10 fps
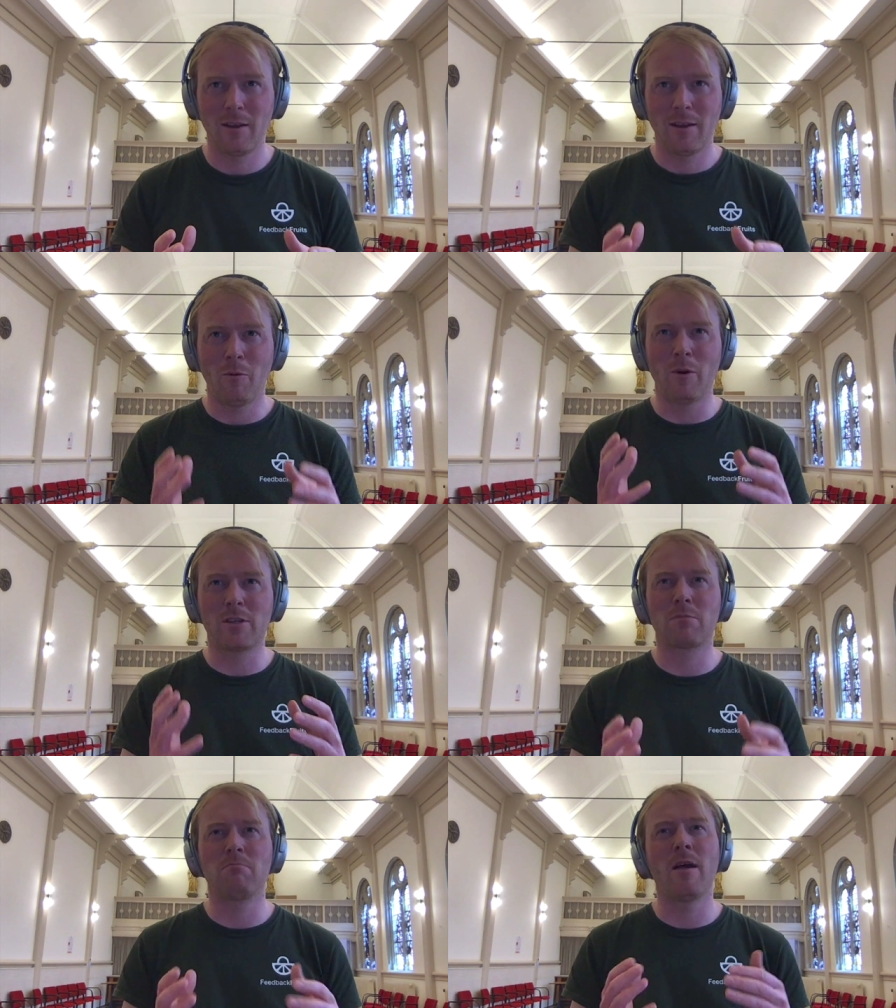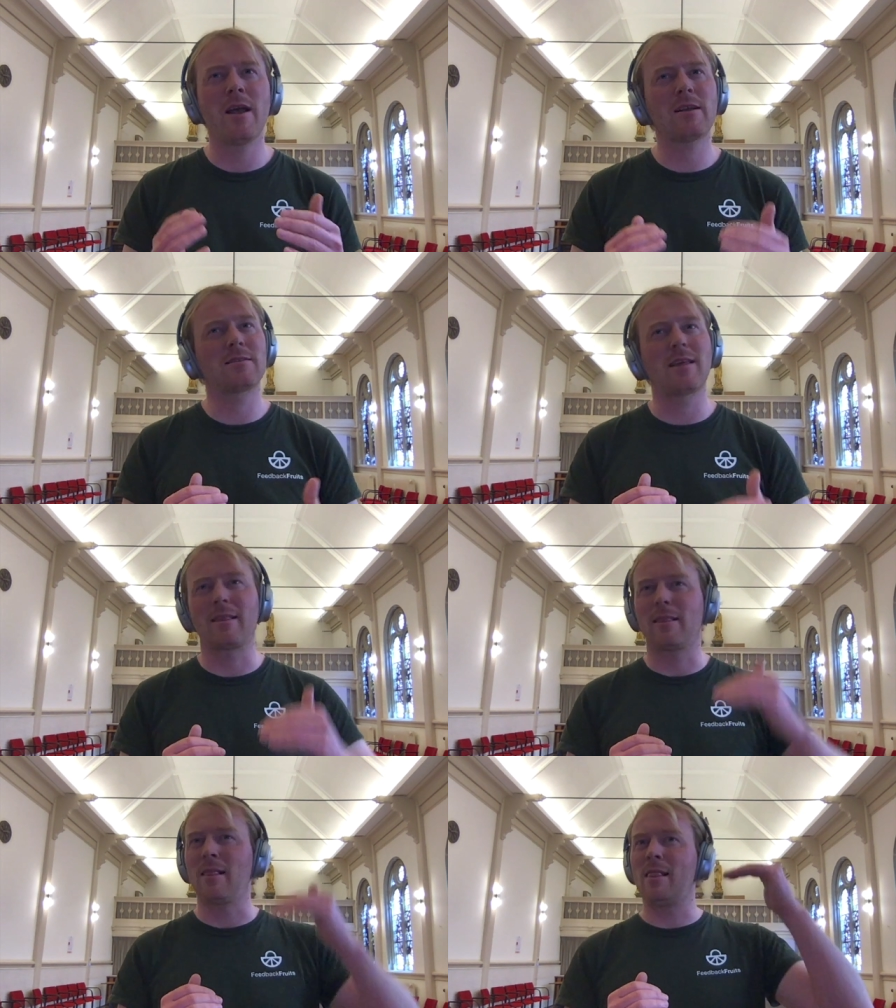which makes that
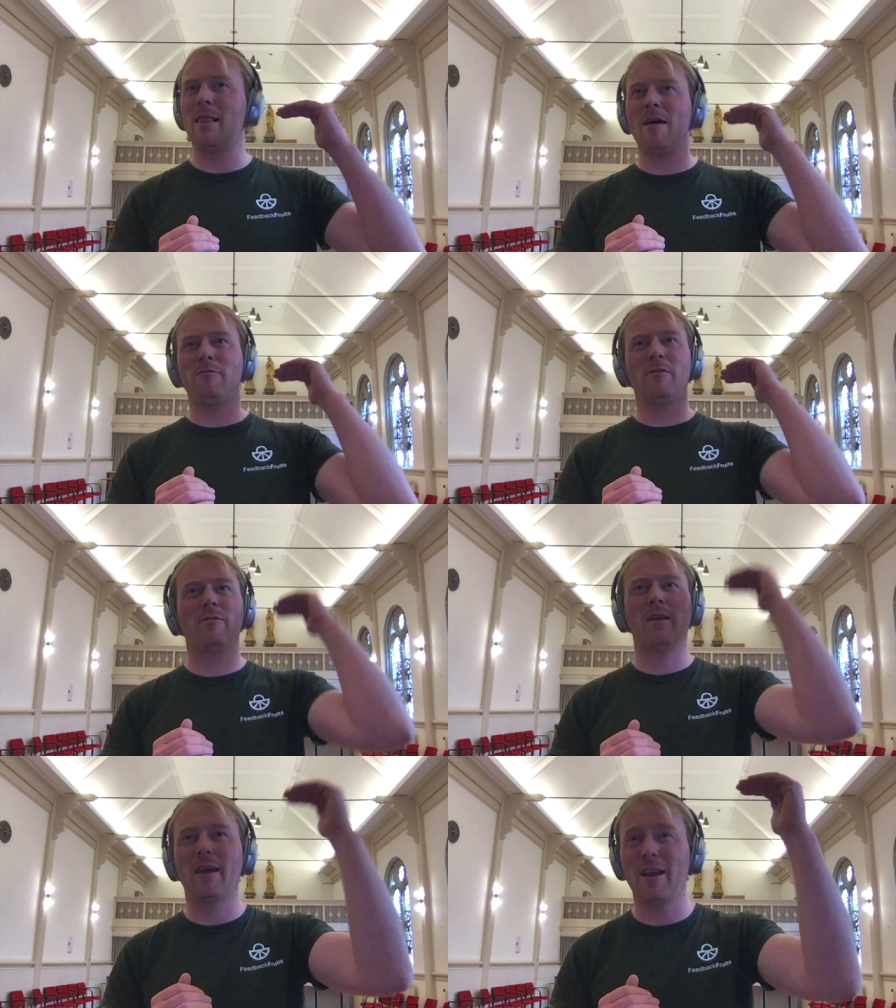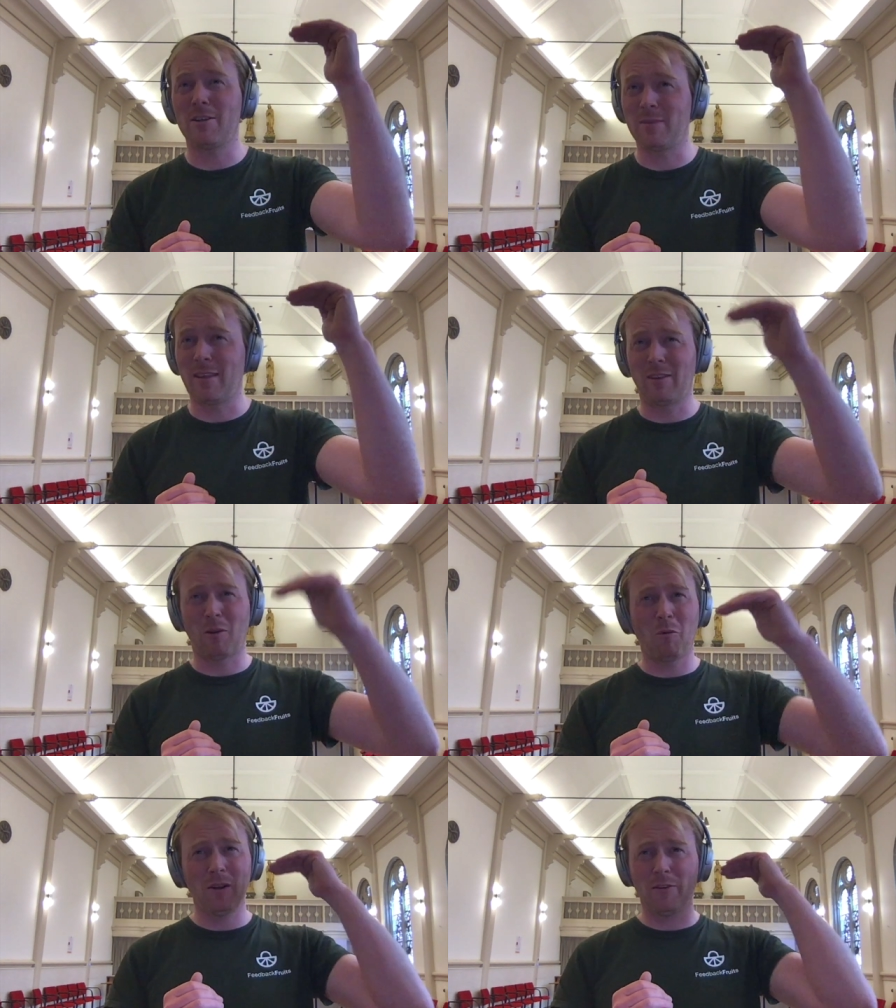level of engagement and the
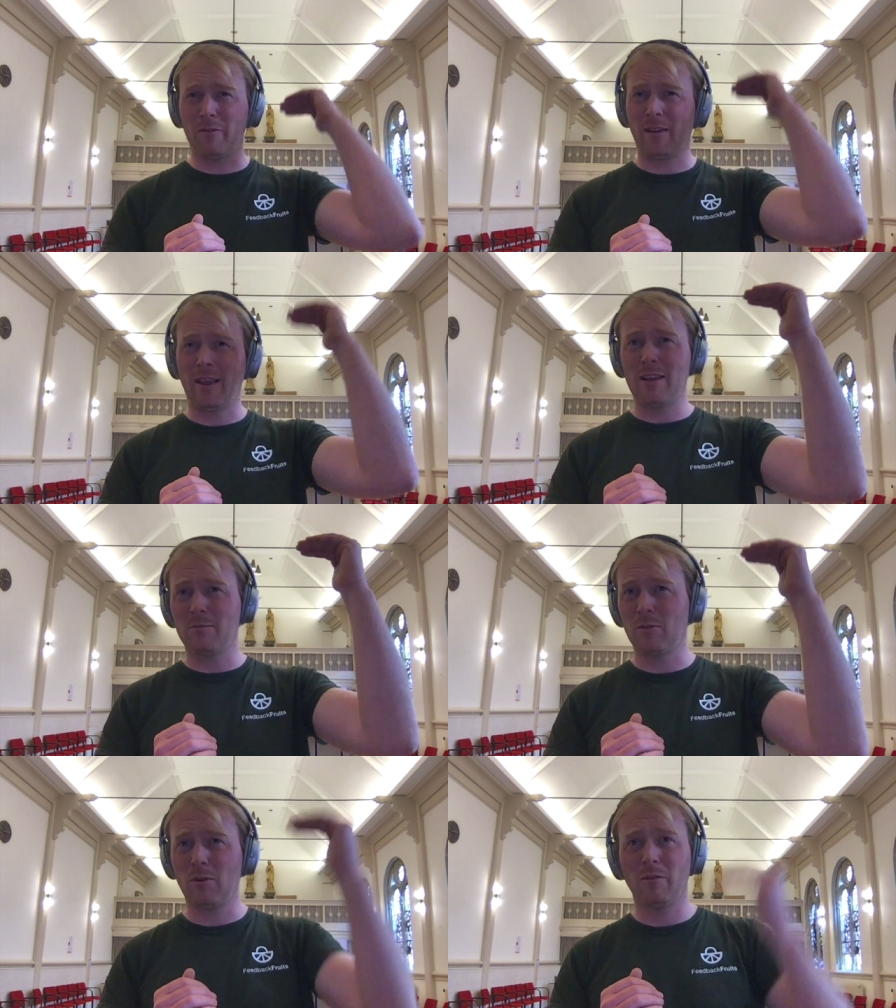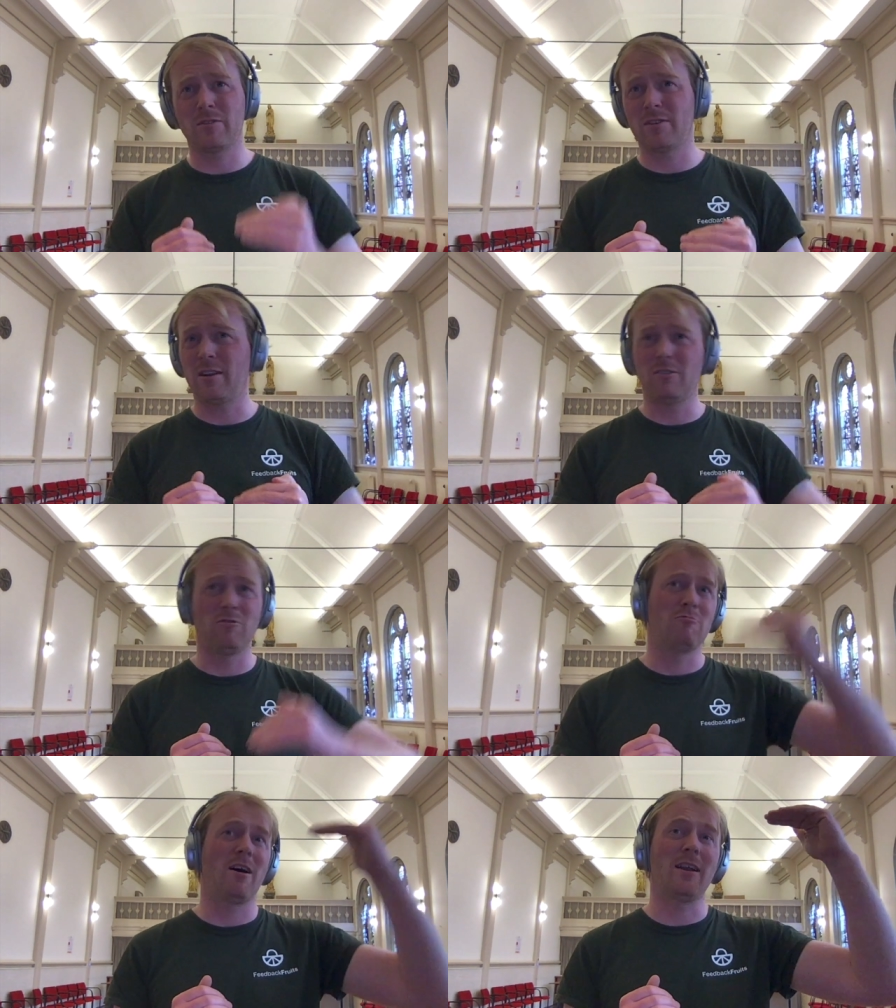quality of engagement all of a sudden to
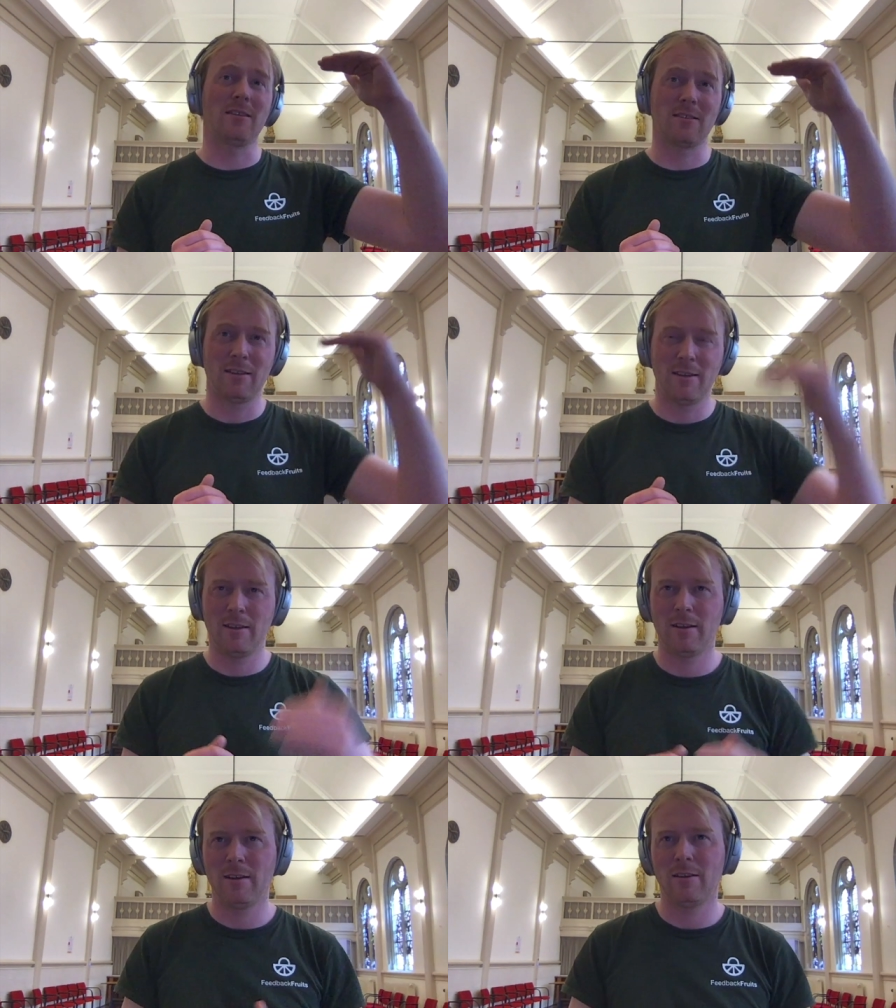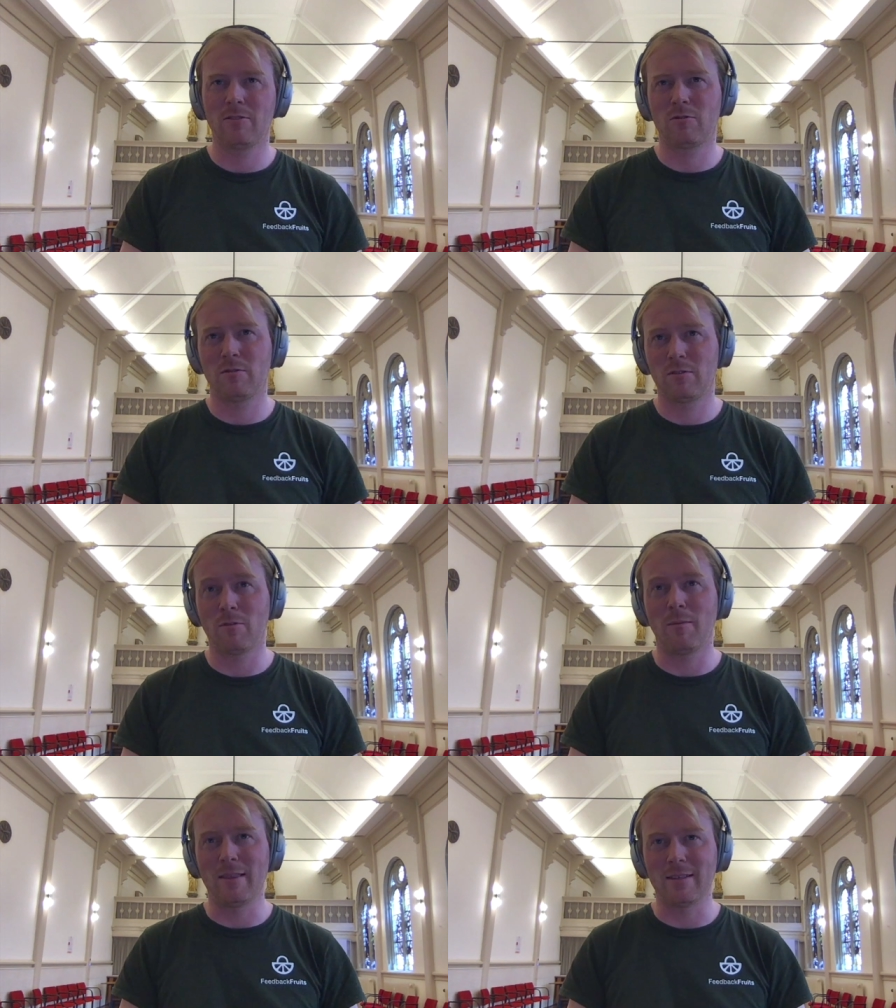rise
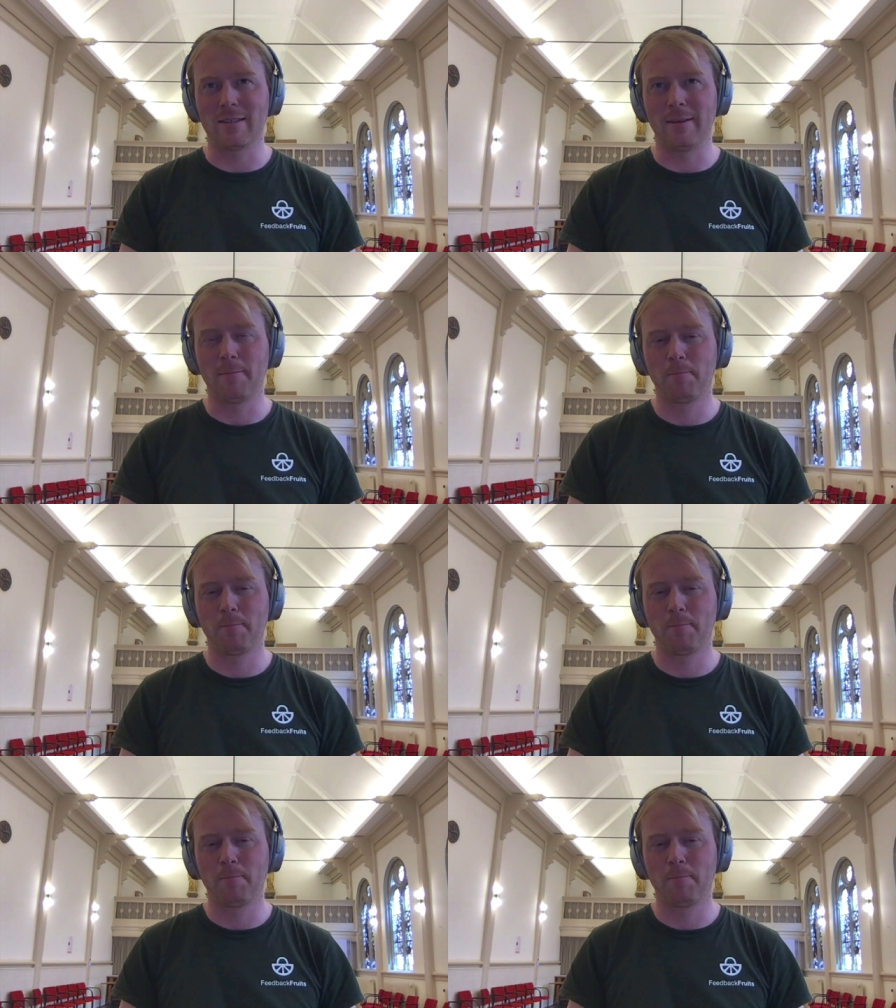tremendously.